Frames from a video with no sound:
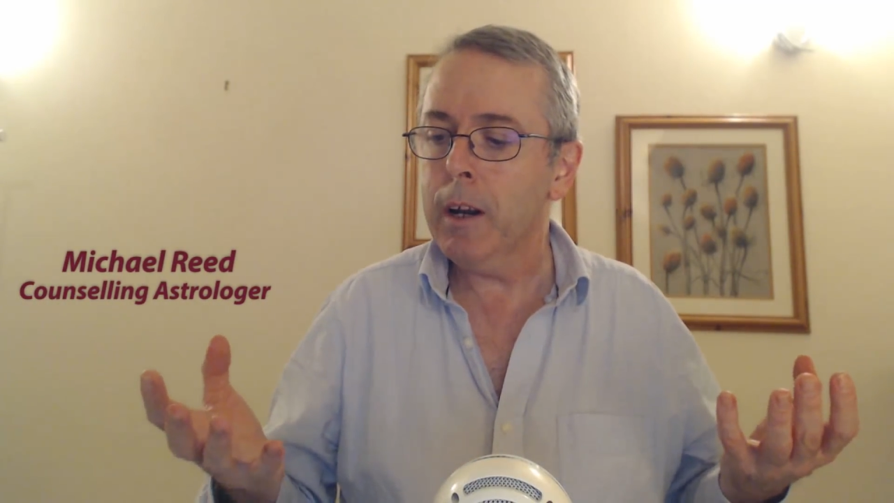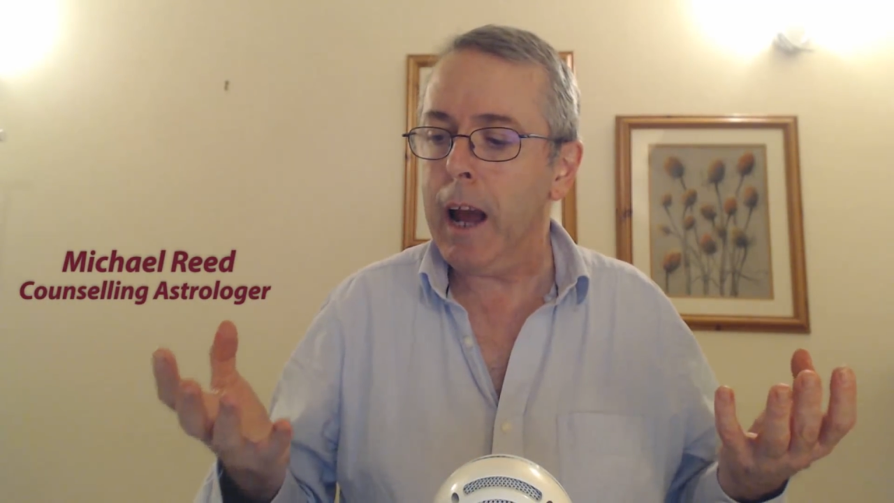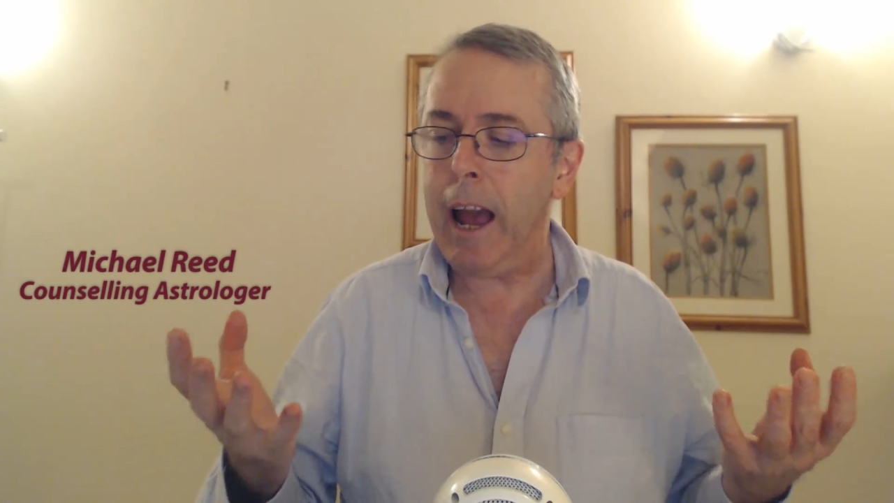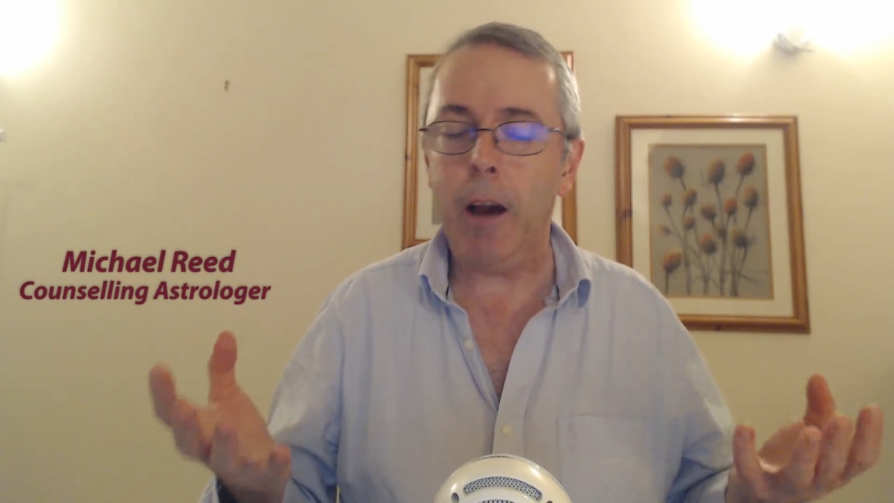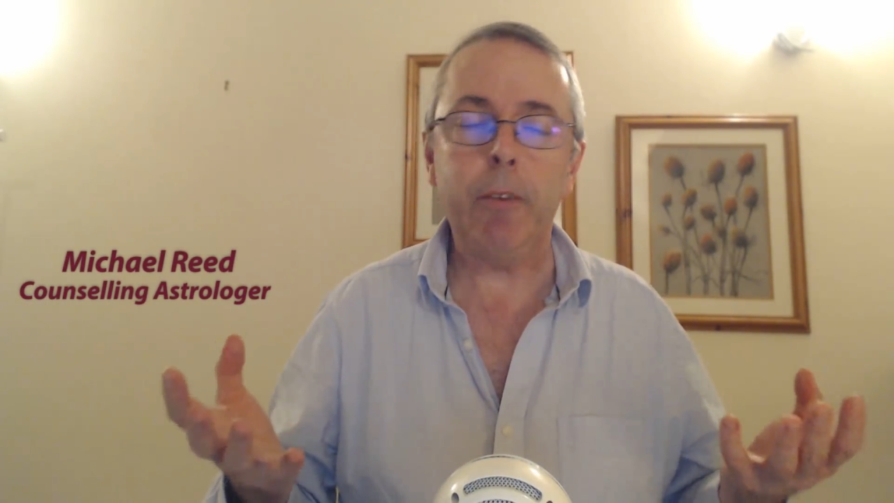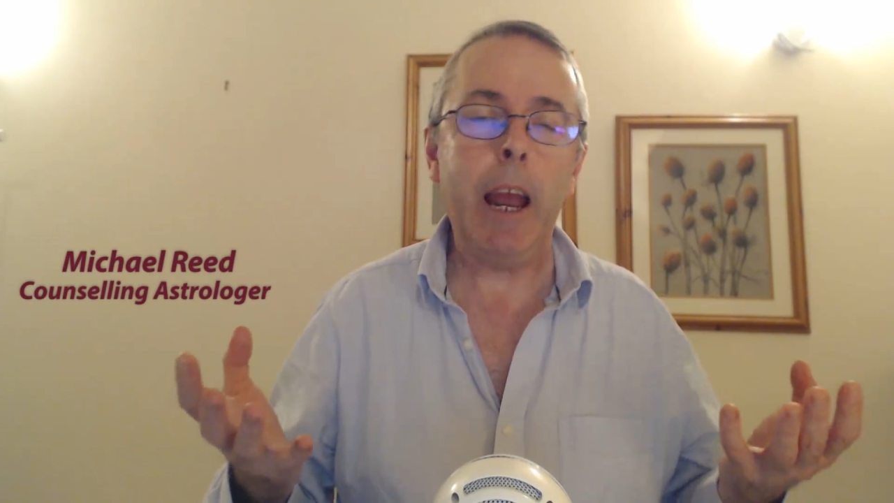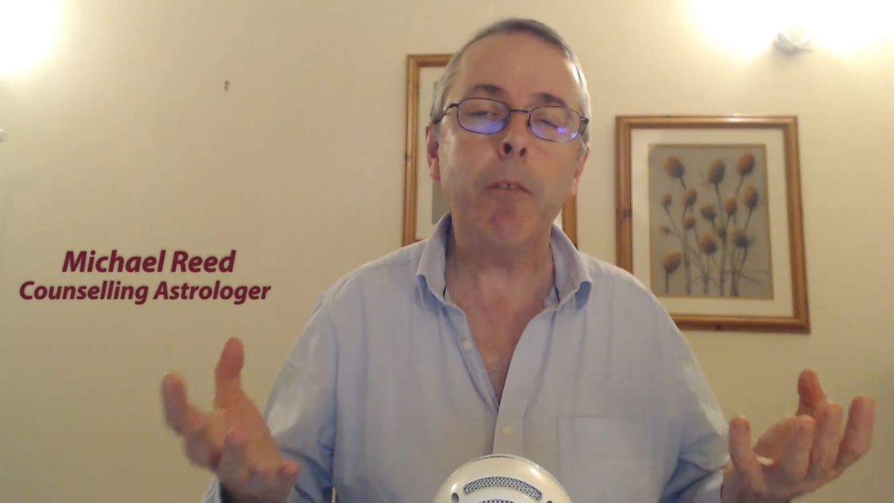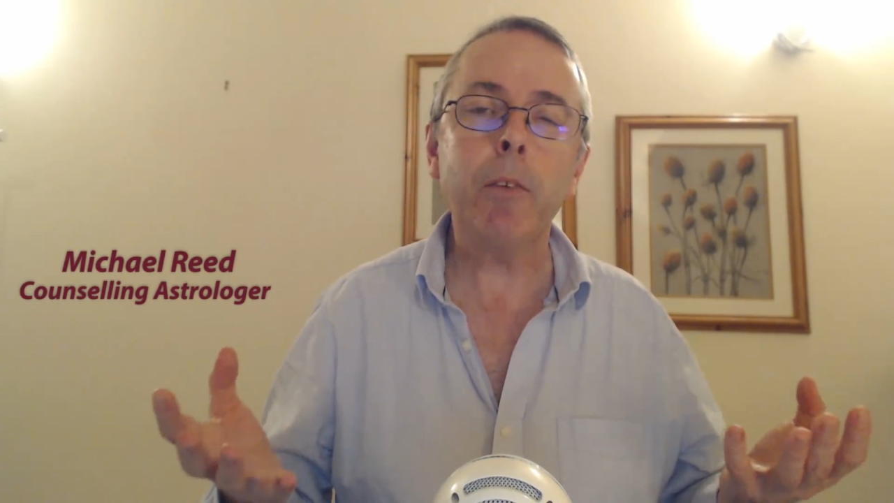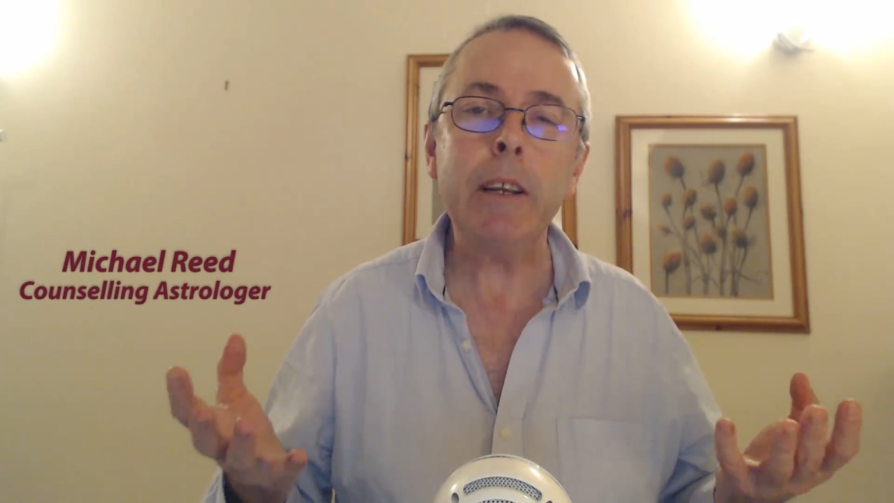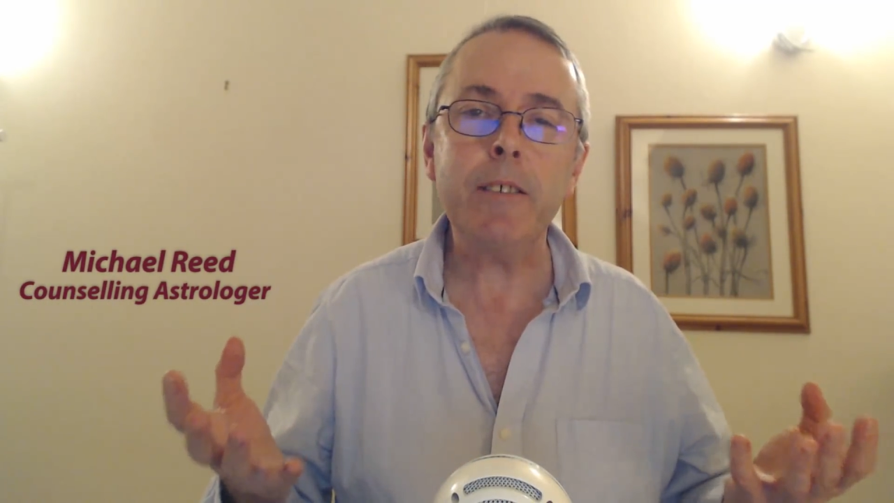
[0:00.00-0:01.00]
have
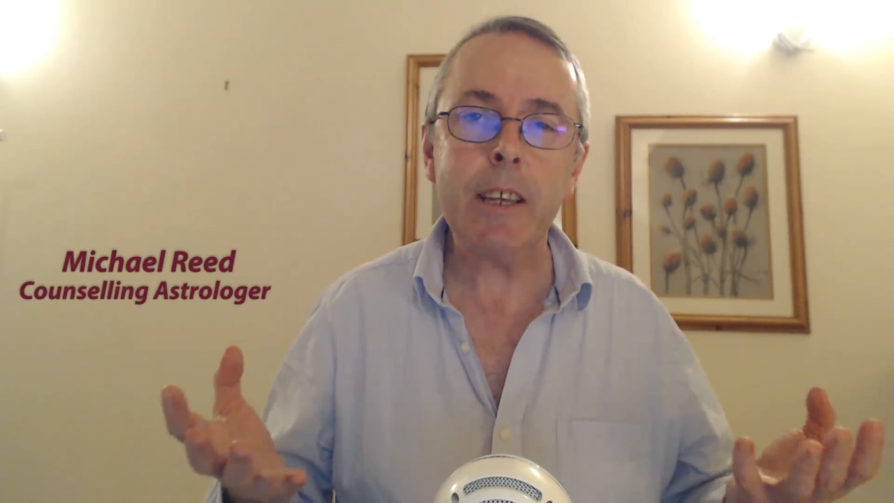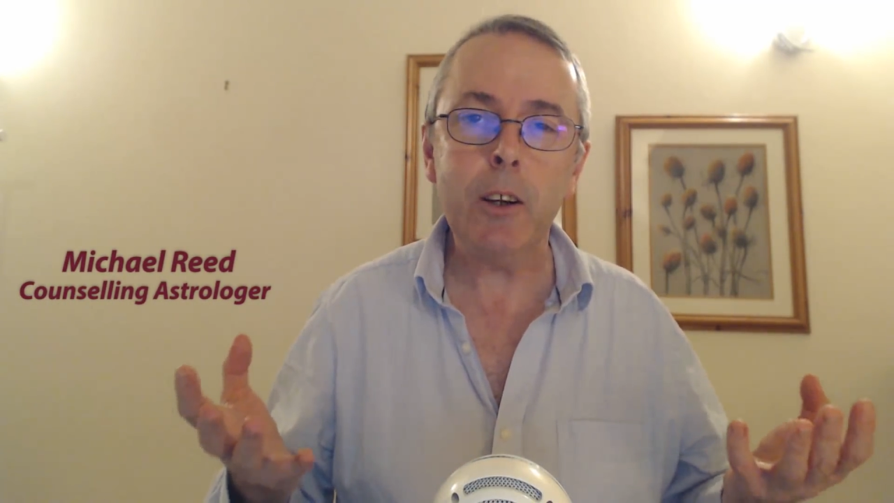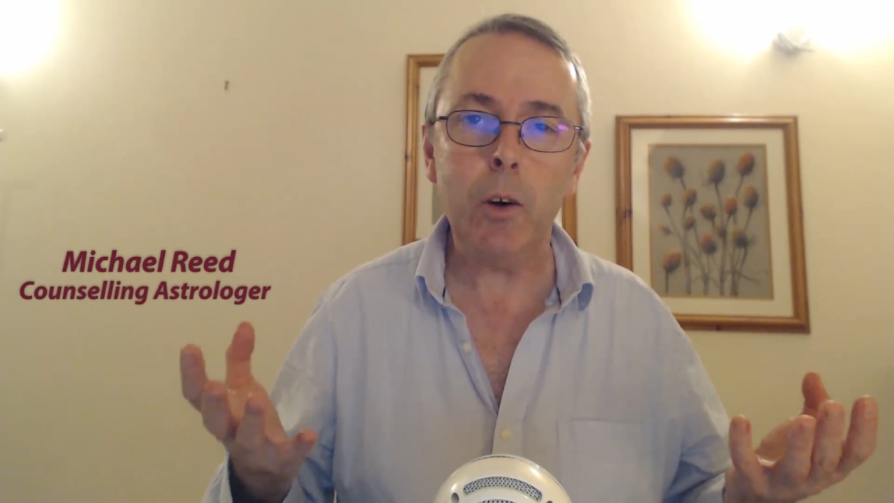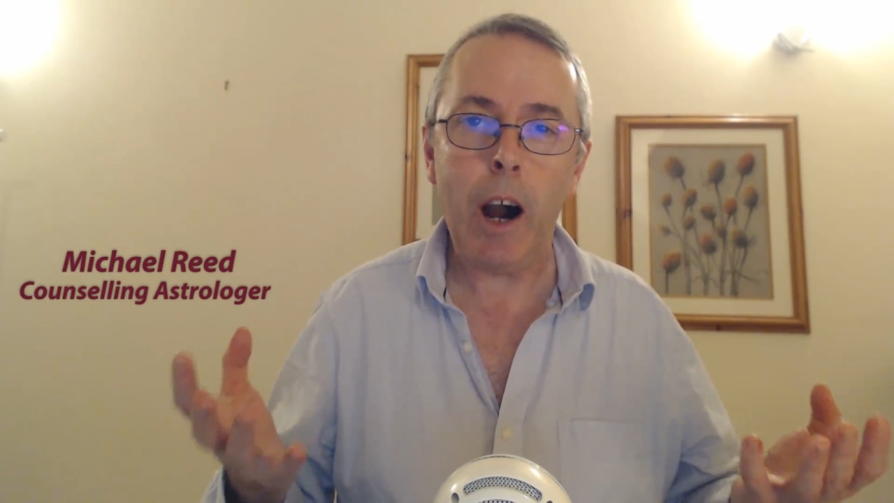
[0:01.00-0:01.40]
every single